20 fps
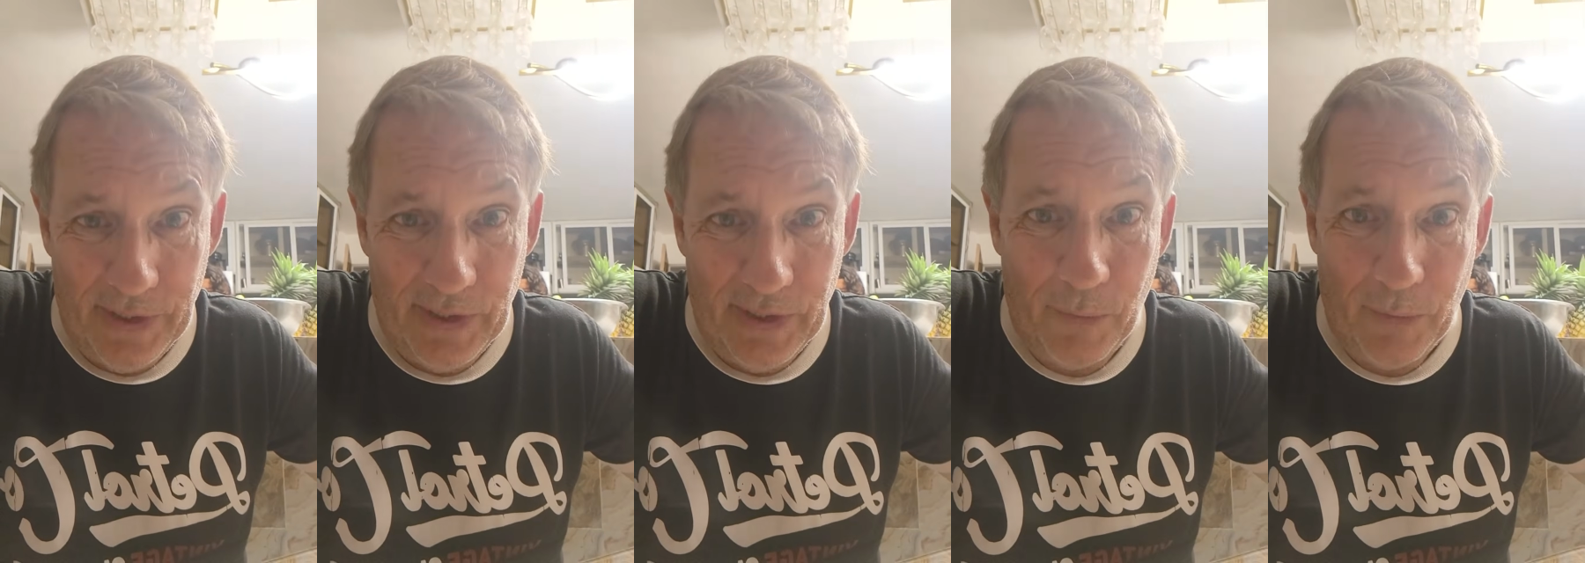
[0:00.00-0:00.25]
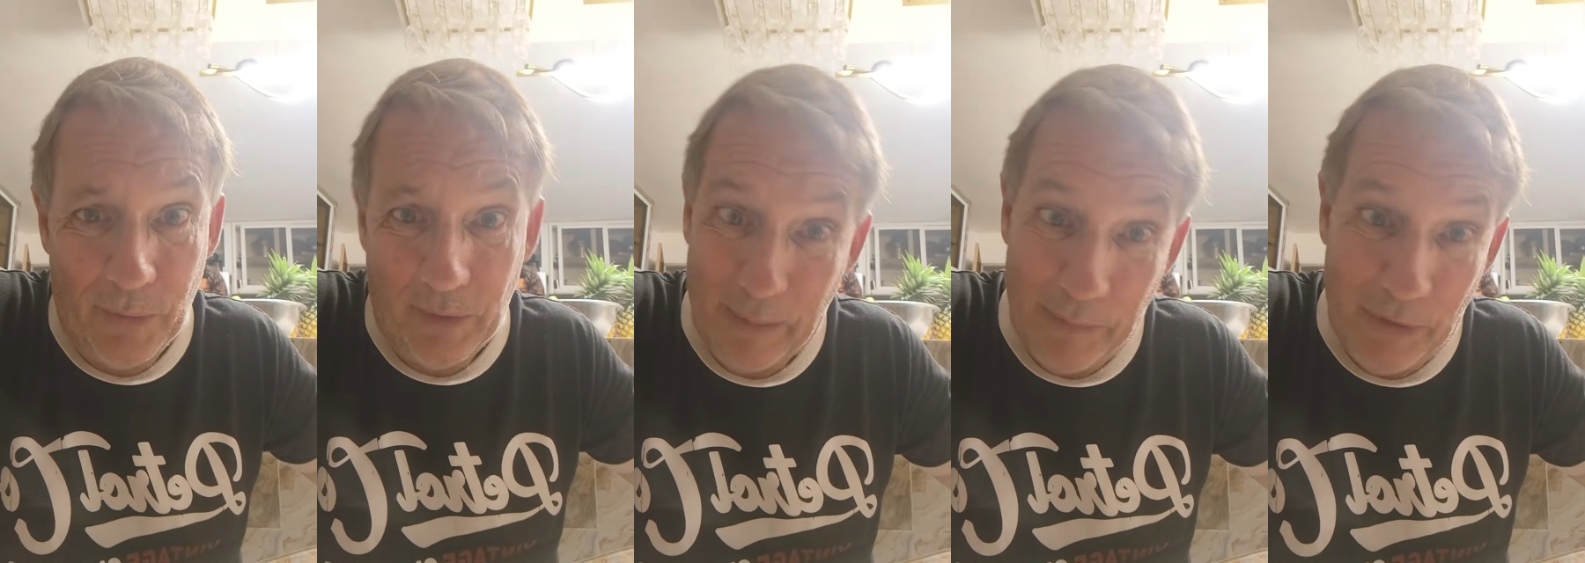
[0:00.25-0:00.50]
Look
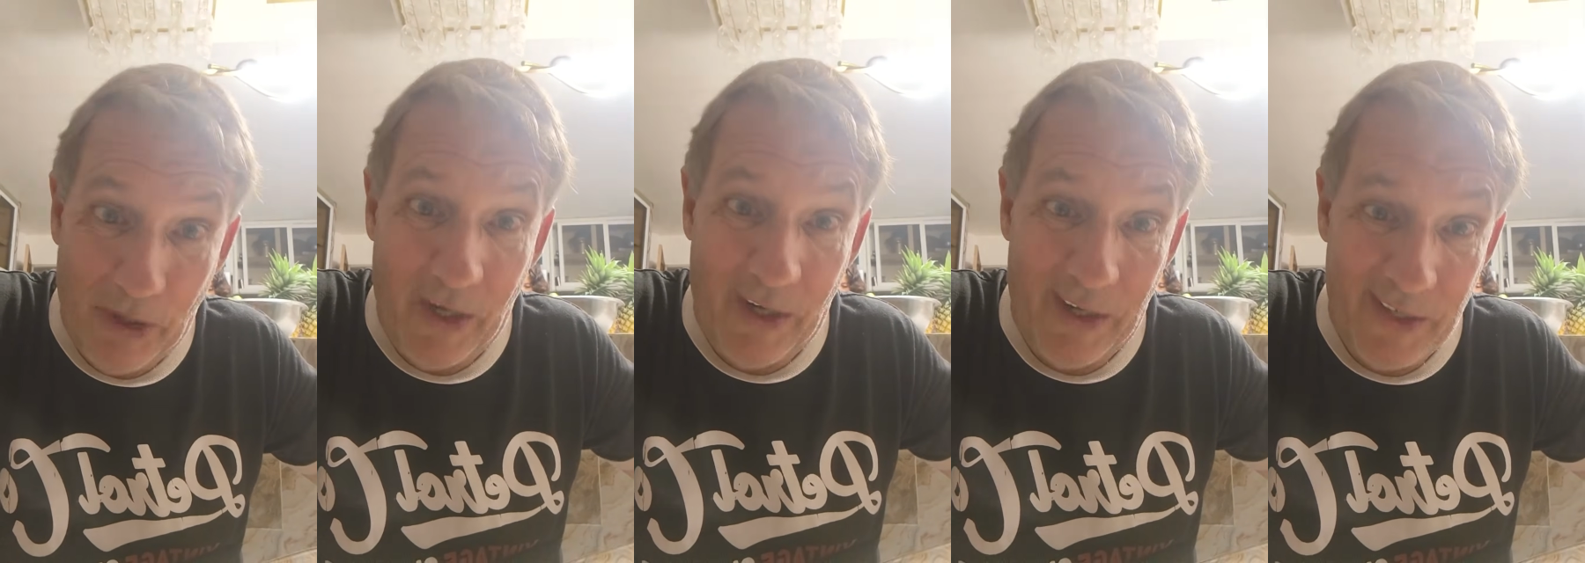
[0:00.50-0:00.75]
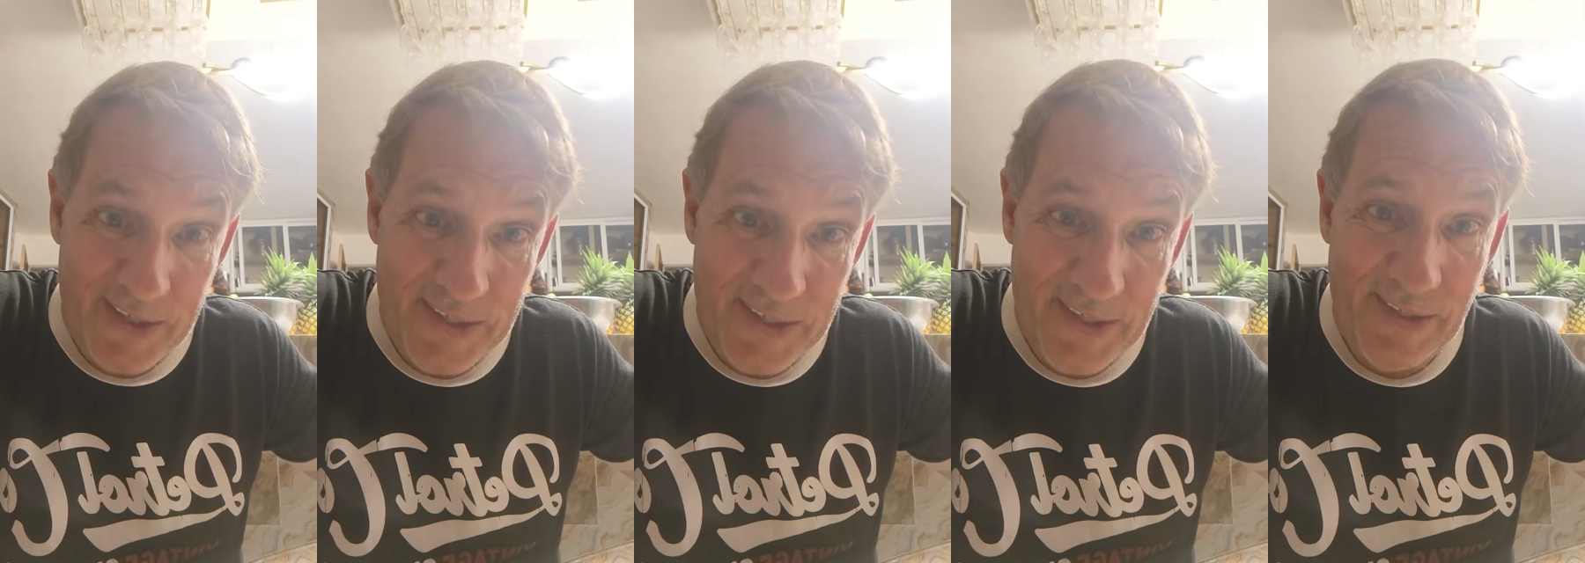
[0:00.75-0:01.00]
what they brought
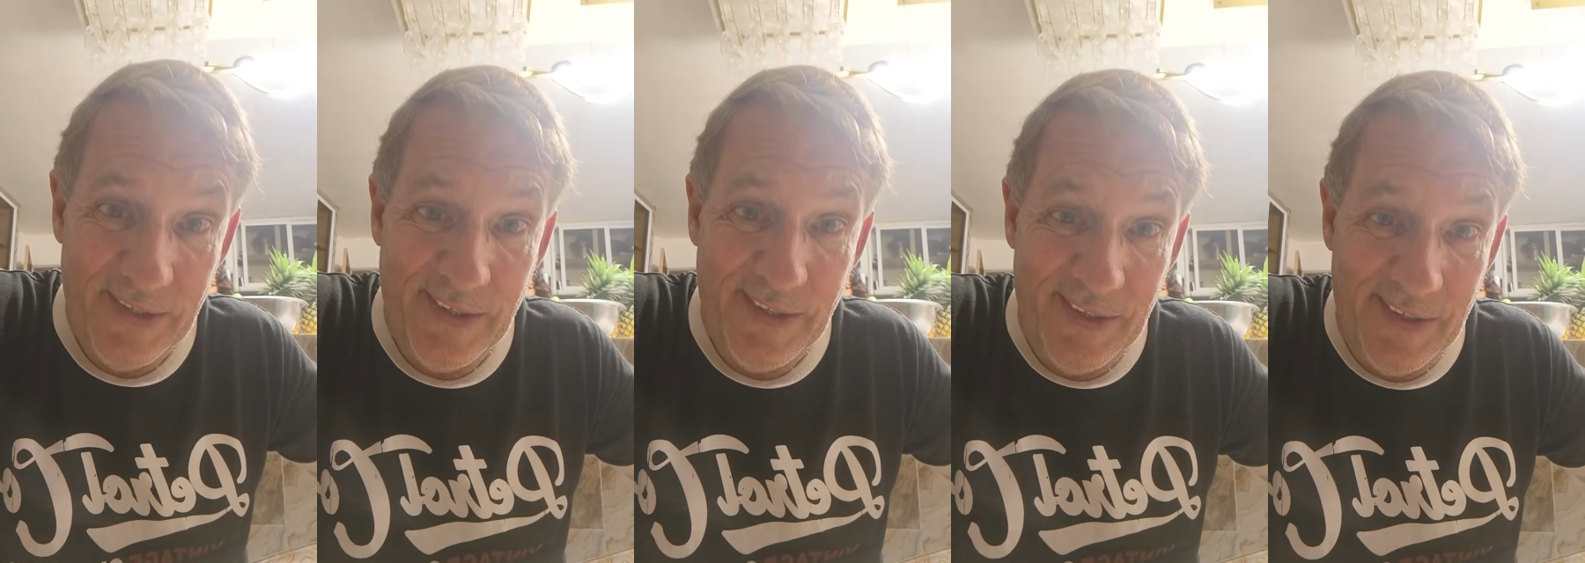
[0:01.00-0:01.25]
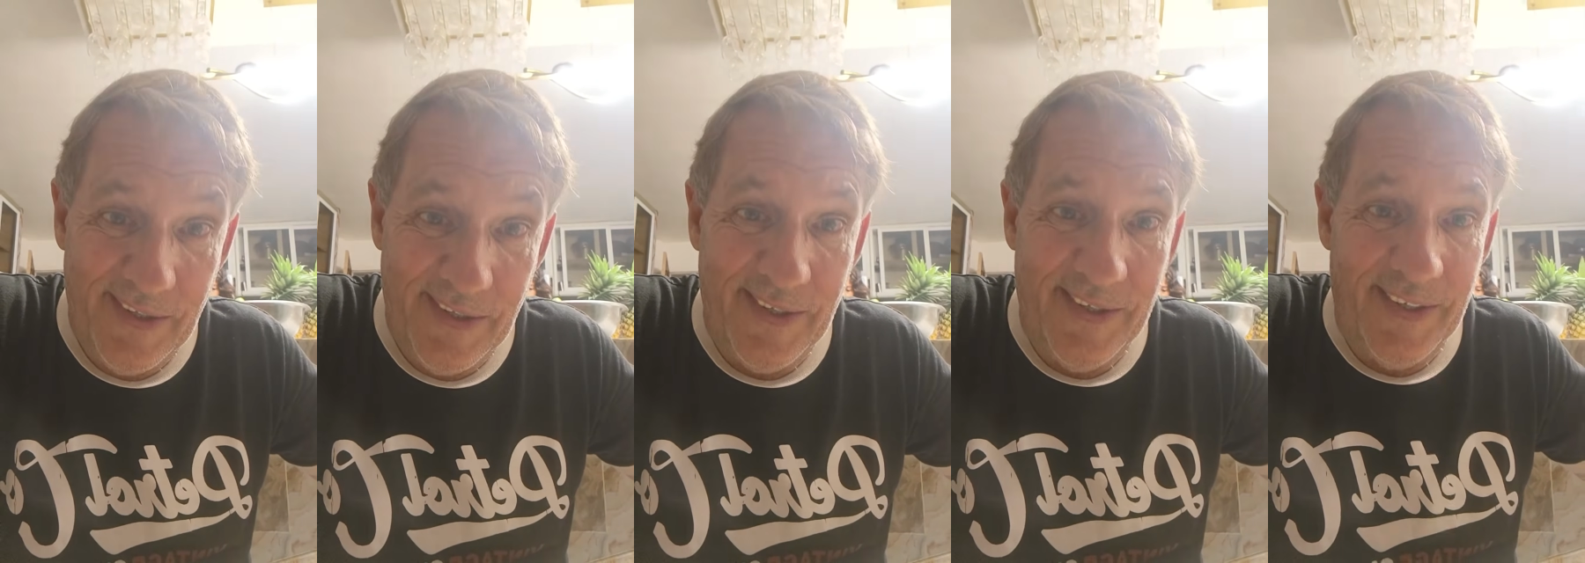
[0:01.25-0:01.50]
us.
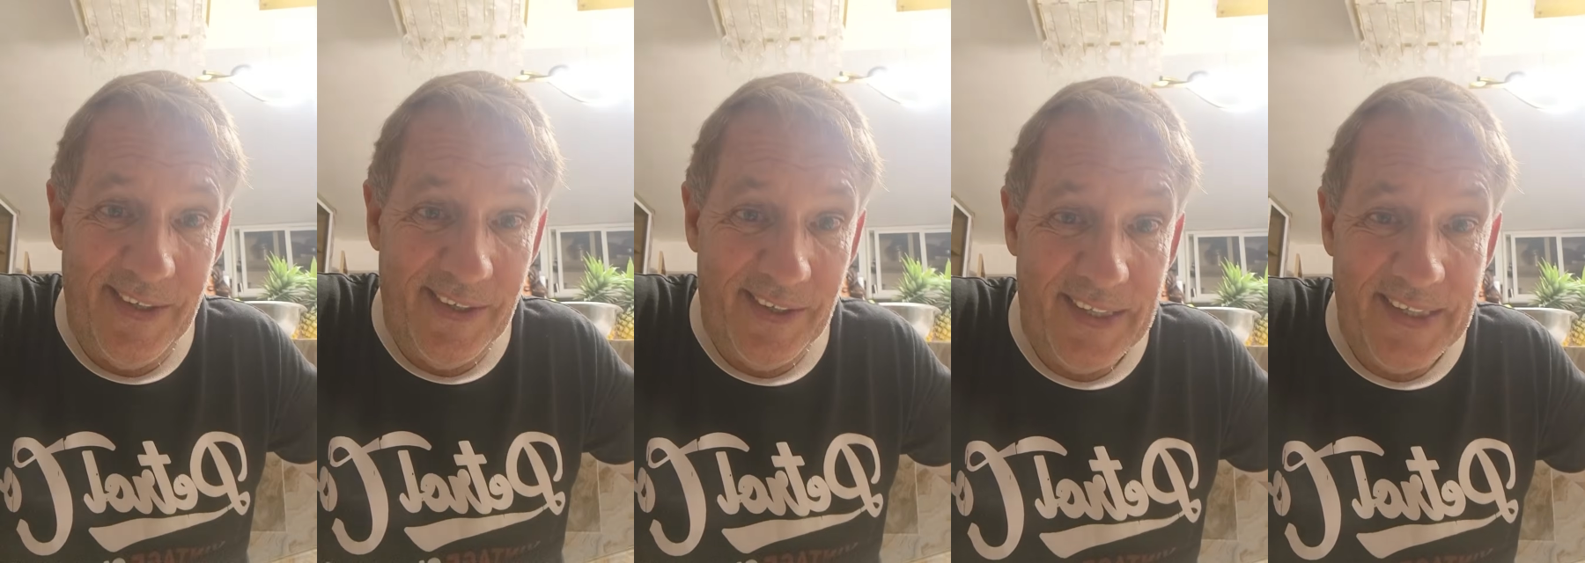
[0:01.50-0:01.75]
They